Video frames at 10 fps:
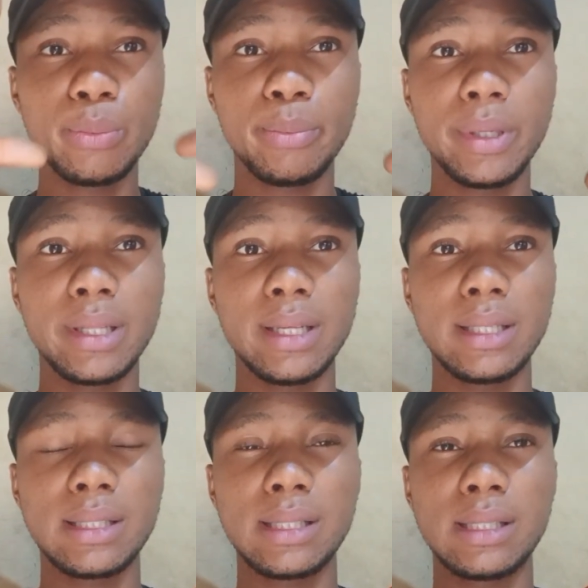
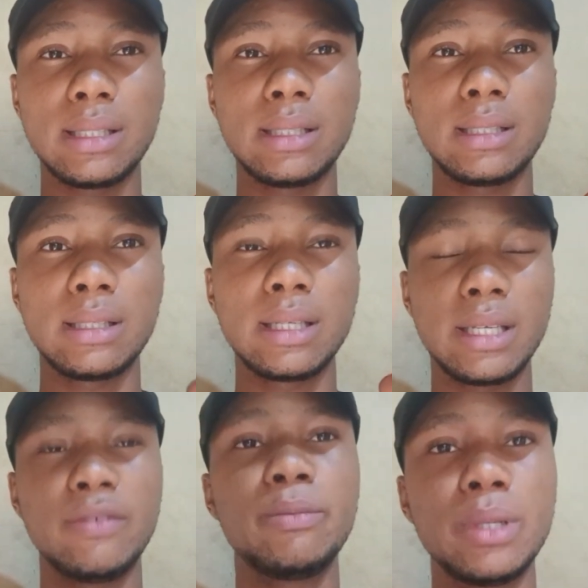piglets
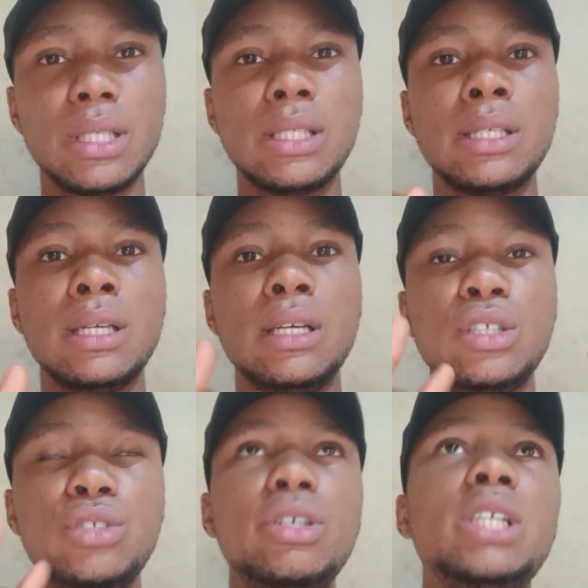give birth,
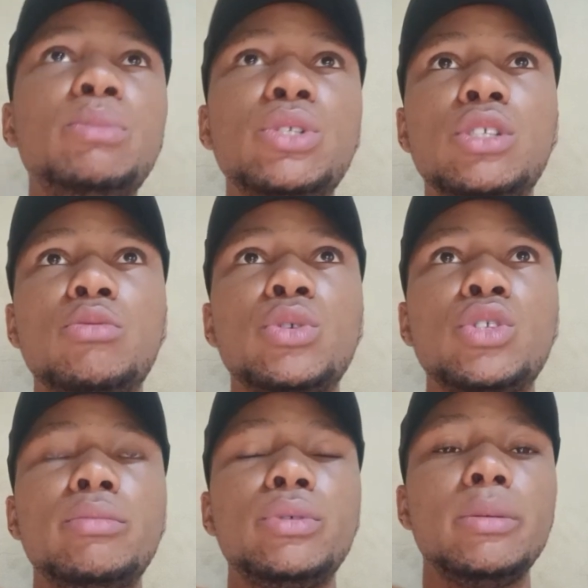try as much as
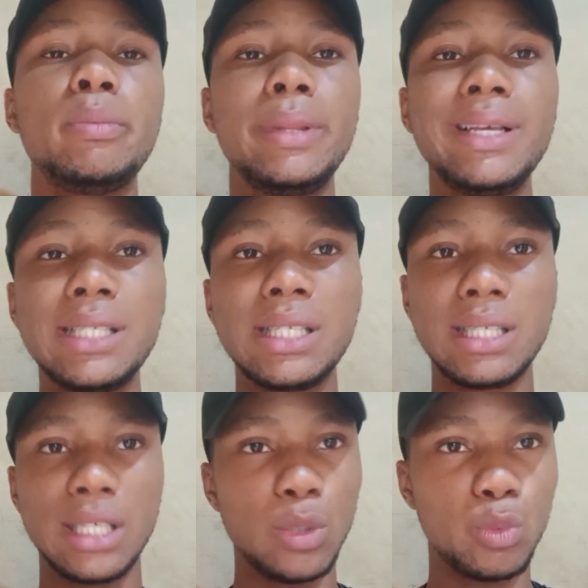possible the place
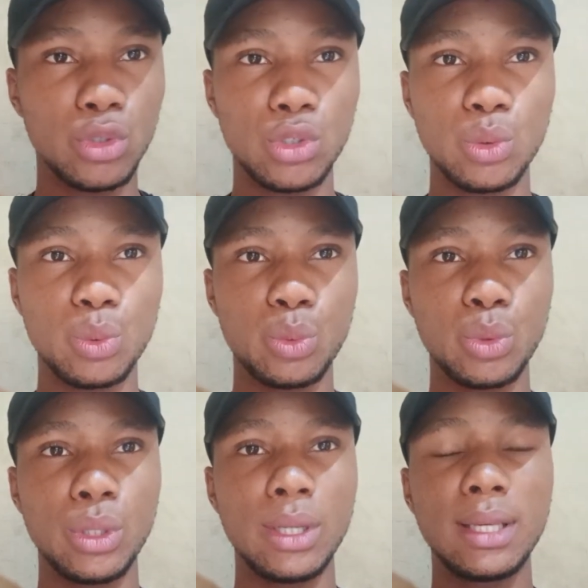you want to
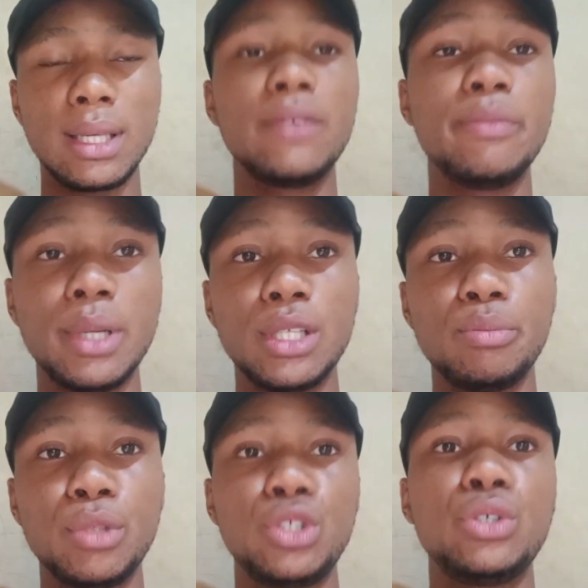give birth,
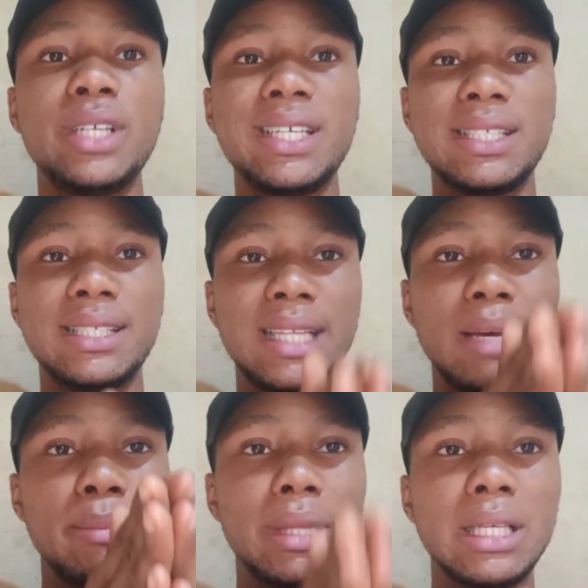make sure that
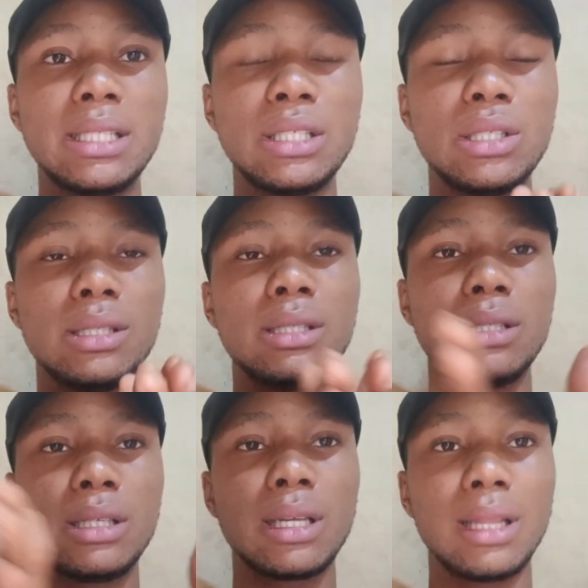that place is
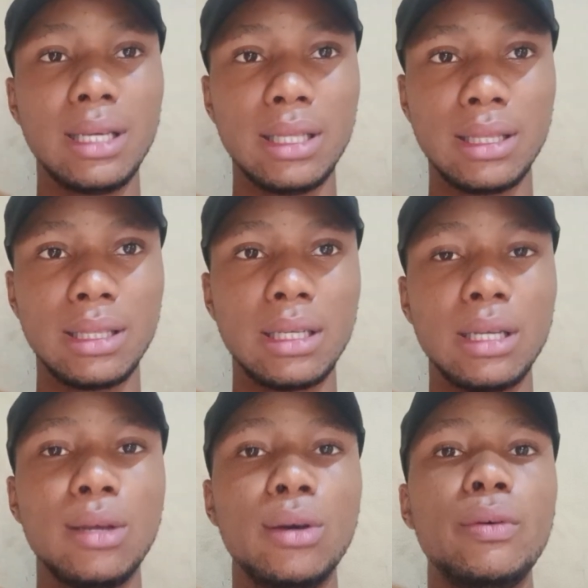clean.
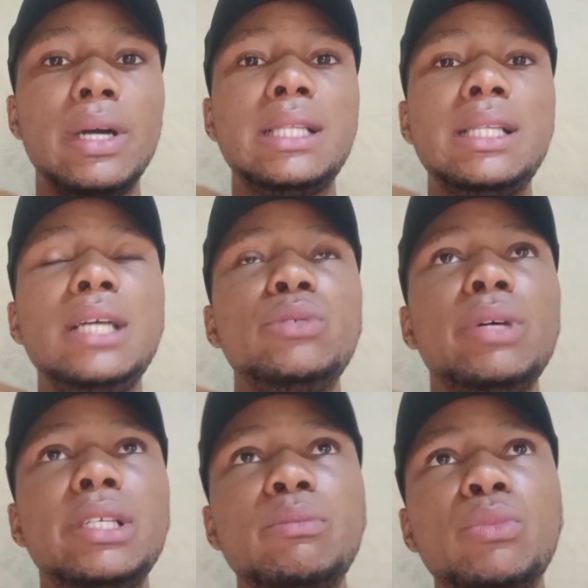All right, that's
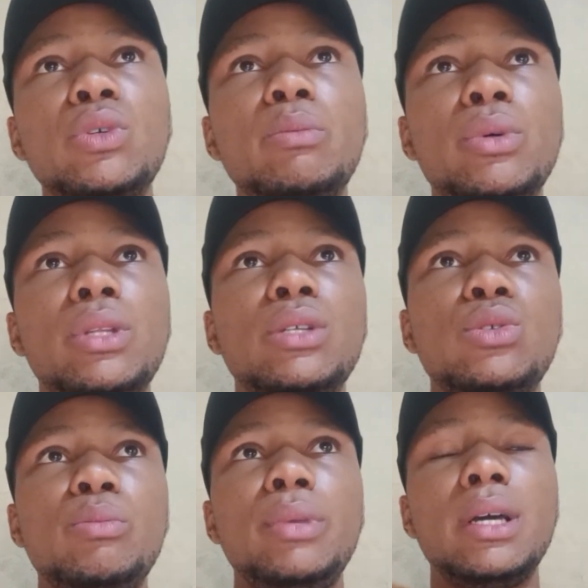why it's more important
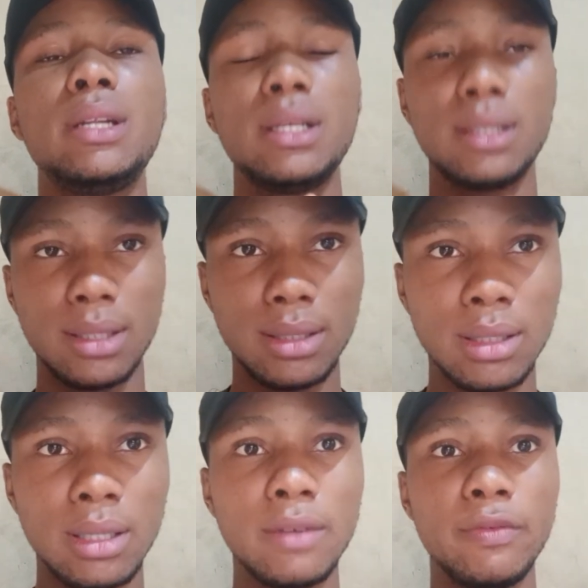to be an hygiene
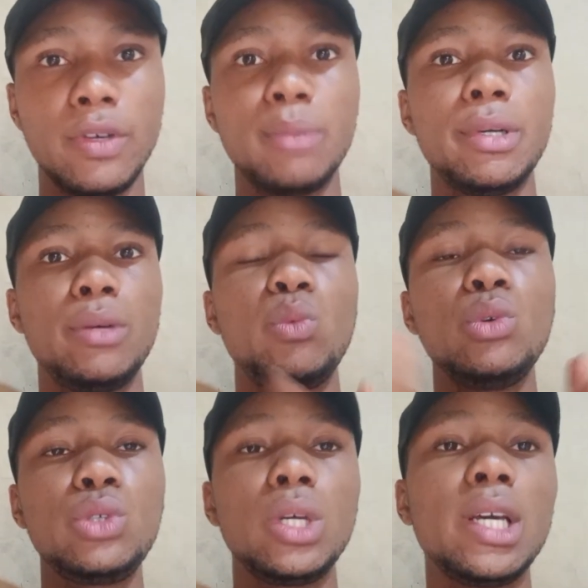farmer.
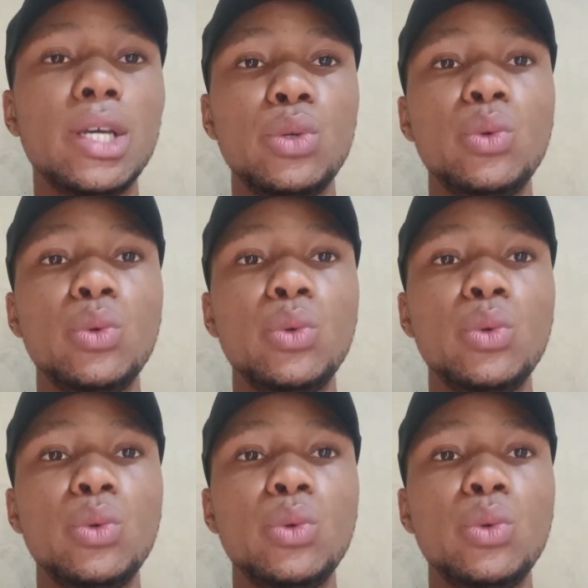Once you are